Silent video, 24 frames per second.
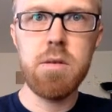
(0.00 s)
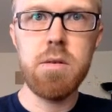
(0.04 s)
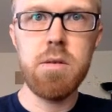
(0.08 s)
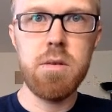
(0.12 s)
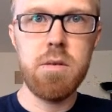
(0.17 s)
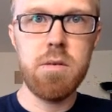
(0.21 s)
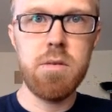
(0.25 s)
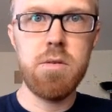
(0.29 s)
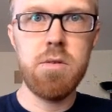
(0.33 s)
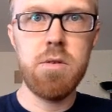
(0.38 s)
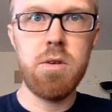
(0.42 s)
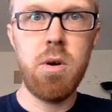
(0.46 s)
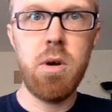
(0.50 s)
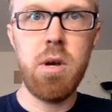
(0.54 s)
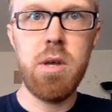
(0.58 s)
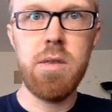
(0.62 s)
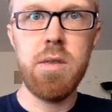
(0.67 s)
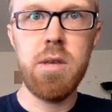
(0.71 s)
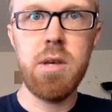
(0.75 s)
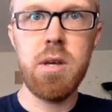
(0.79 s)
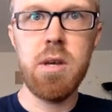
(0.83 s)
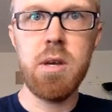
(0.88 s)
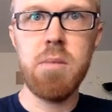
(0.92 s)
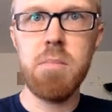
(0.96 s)
So I
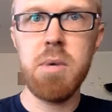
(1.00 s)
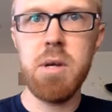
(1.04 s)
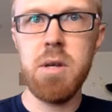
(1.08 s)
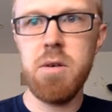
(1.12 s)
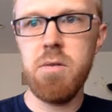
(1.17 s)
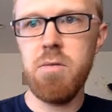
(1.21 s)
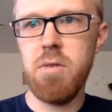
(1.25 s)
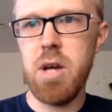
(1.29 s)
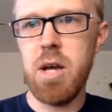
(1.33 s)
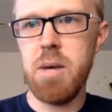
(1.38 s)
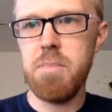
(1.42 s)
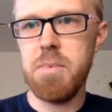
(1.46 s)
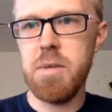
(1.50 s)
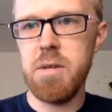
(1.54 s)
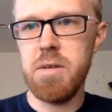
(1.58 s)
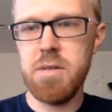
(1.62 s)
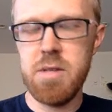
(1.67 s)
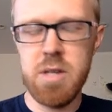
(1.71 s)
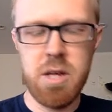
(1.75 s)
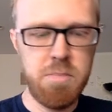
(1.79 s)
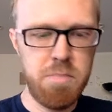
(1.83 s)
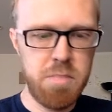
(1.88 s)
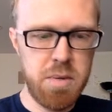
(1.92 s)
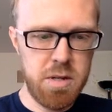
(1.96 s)
think I'm going to wrap this
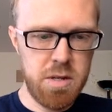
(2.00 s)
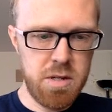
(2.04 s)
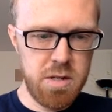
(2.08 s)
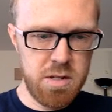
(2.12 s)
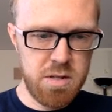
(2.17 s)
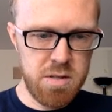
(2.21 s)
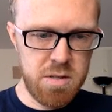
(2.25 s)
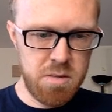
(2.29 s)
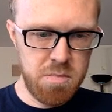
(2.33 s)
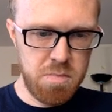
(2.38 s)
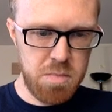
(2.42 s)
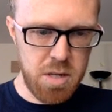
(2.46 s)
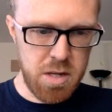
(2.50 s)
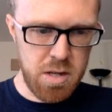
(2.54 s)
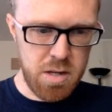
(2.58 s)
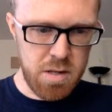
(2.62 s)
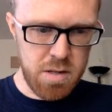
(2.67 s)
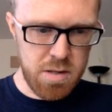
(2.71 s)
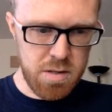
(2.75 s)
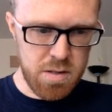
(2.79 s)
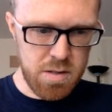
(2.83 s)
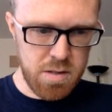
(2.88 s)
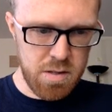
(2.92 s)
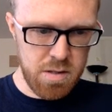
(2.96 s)
up in just a
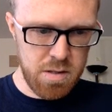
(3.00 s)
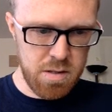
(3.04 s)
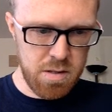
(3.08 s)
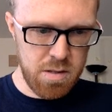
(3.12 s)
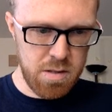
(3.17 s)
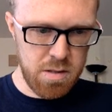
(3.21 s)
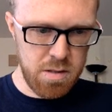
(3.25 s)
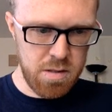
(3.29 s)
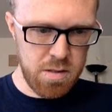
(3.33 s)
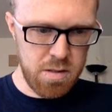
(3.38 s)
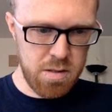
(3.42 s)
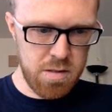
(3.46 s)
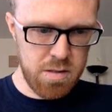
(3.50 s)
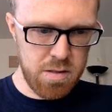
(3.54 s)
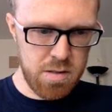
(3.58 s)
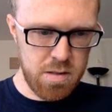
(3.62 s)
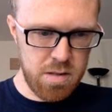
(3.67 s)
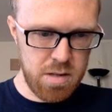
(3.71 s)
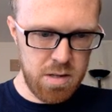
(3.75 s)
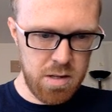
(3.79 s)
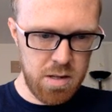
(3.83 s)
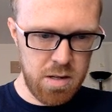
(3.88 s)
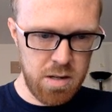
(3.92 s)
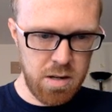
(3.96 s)
minute. Let's
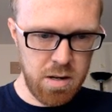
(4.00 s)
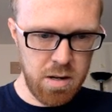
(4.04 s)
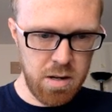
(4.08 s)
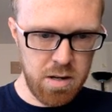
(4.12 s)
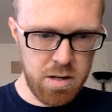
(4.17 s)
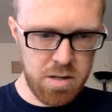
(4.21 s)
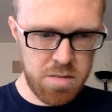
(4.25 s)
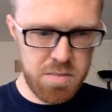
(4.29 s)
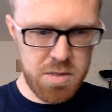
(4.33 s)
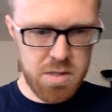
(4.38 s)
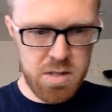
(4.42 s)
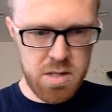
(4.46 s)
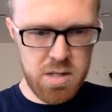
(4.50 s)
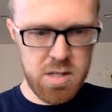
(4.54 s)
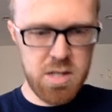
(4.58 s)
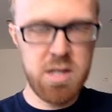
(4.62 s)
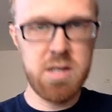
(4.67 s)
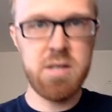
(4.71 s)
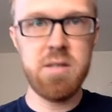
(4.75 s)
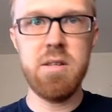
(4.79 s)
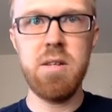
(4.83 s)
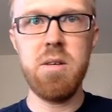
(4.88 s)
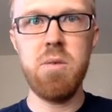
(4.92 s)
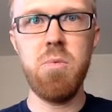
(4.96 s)
see. Arkham's
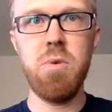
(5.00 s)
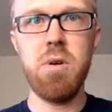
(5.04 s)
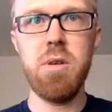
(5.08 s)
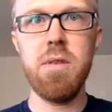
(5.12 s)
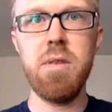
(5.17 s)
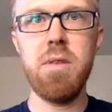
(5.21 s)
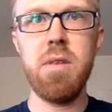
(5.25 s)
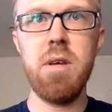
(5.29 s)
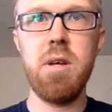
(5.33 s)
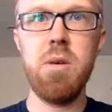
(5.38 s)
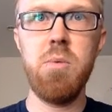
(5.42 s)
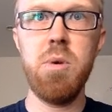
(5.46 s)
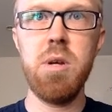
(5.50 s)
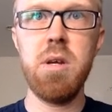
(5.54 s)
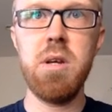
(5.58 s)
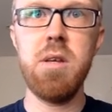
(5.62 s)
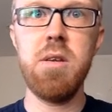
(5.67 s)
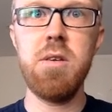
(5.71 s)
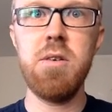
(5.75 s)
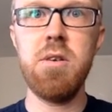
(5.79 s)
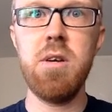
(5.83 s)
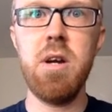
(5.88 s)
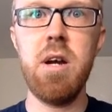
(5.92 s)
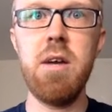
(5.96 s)
suggesting one thing we can
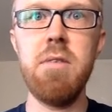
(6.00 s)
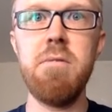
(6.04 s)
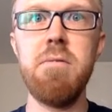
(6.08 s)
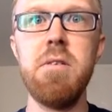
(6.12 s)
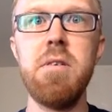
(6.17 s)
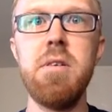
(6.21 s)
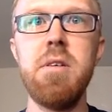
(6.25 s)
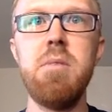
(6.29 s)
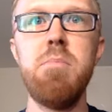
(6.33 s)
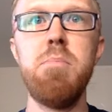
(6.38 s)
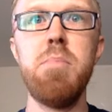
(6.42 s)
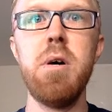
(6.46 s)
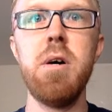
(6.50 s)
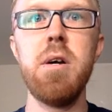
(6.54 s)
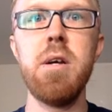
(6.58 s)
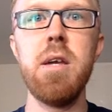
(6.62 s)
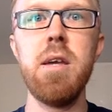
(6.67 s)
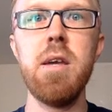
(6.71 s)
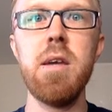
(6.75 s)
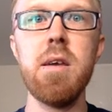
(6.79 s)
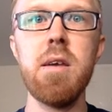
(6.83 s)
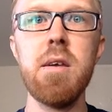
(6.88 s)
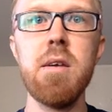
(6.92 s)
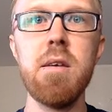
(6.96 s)
try for
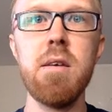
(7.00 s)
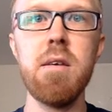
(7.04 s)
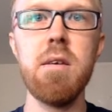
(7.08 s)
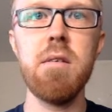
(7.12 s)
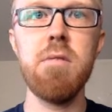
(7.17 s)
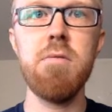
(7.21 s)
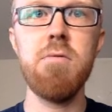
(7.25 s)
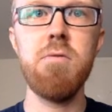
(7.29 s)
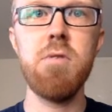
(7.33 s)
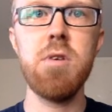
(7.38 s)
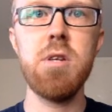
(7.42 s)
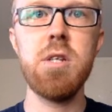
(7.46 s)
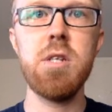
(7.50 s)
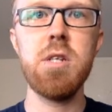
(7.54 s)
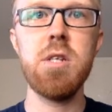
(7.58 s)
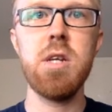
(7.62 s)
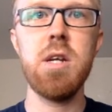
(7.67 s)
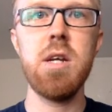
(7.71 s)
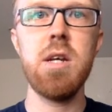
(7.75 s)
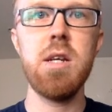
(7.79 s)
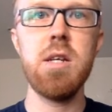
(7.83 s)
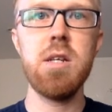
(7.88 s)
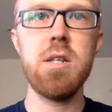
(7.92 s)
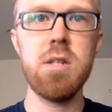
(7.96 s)
debugging. We
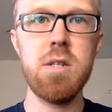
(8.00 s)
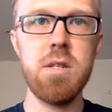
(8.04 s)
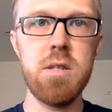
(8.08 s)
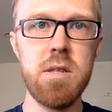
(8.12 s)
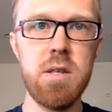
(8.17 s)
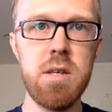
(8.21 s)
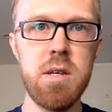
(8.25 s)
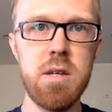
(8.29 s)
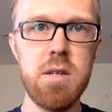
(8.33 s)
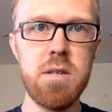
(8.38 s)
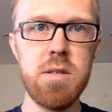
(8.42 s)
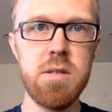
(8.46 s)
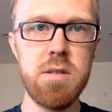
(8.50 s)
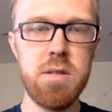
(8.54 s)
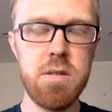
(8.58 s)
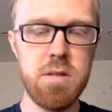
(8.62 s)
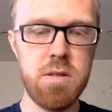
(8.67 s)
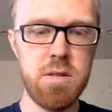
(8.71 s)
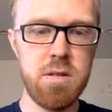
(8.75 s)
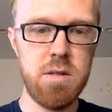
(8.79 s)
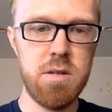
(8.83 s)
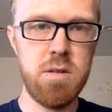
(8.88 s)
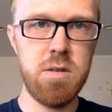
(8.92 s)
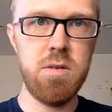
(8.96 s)
change this
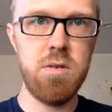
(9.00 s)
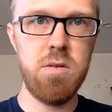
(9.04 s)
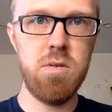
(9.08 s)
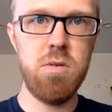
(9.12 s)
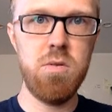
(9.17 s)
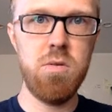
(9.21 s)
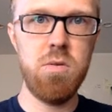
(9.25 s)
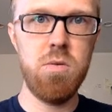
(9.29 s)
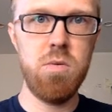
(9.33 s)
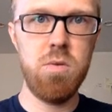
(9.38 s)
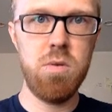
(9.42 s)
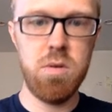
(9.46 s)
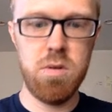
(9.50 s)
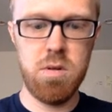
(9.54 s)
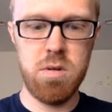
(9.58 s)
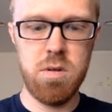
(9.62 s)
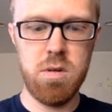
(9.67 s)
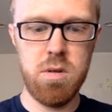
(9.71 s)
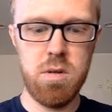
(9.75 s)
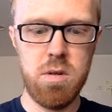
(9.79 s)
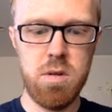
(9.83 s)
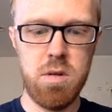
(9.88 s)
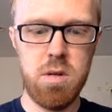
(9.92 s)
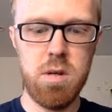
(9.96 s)
to
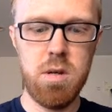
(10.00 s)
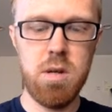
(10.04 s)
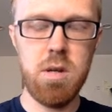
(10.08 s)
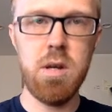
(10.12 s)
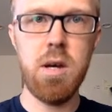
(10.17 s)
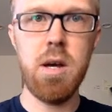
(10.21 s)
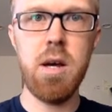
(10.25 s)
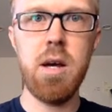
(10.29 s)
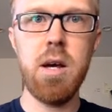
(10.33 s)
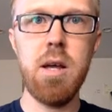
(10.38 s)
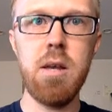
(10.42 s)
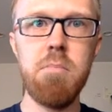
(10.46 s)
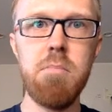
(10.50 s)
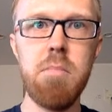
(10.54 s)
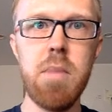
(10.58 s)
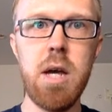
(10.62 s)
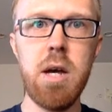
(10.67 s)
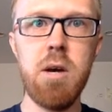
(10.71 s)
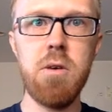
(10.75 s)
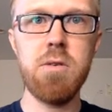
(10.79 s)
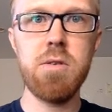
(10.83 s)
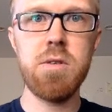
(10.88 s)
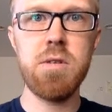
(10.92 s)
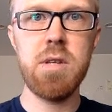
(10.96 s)
an on
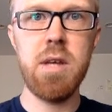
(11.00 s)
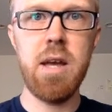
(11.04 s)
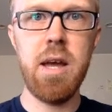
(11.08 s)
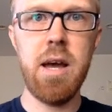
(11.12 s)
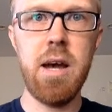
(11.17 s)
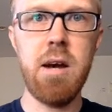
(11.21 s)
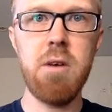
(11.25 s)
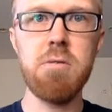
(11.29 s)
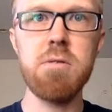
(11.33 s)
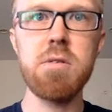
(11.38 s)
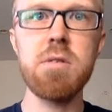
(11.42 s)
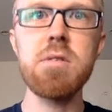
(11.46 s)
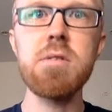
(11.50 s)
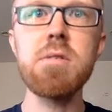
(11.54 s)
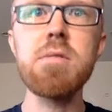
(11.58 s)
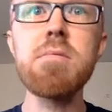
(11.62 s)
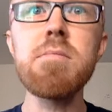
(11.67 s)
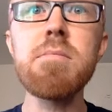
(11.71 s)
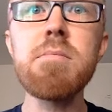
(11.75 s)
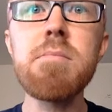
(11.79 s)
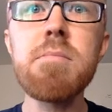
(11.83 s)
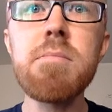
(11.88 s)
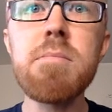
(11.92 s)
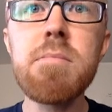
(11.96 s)
mouse out
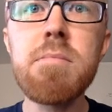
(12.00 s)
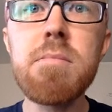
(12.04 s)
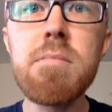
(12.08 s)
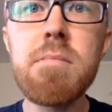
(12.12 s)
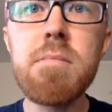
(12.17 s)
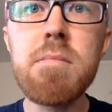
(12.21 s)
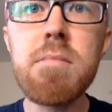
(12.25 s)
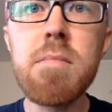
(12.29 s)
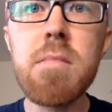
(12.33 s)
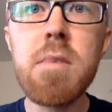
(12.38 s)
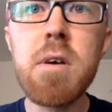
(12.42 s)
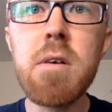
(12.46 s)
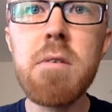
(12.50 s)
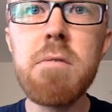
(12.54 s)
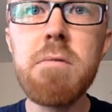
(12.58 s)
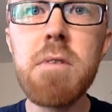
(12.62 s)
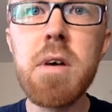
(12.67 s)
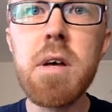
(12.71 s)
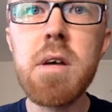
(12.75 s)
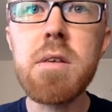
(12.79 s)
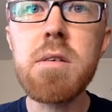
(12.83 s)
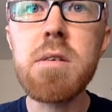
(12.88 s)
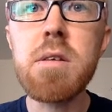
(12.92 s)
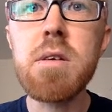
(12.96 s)

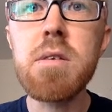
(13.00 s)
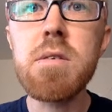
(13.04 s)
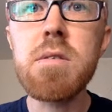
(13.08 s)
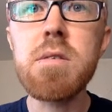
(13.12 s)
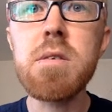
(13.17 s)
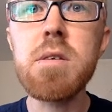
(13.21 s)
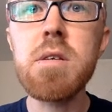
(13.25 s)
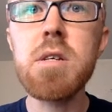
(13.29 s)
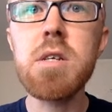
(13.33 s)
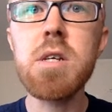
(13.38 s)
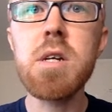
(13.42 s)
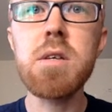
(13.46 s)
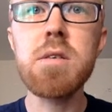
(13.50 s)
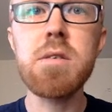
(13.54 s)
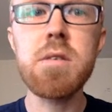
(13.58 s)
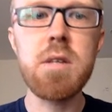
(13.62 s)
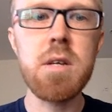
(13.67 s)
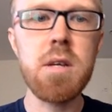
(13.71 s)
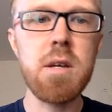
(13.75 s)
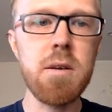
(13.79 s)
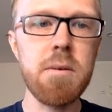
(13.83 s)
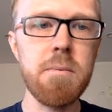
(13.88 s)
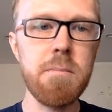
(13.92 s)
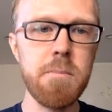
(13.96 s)
event he's
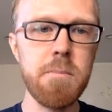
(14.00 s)
suggesting.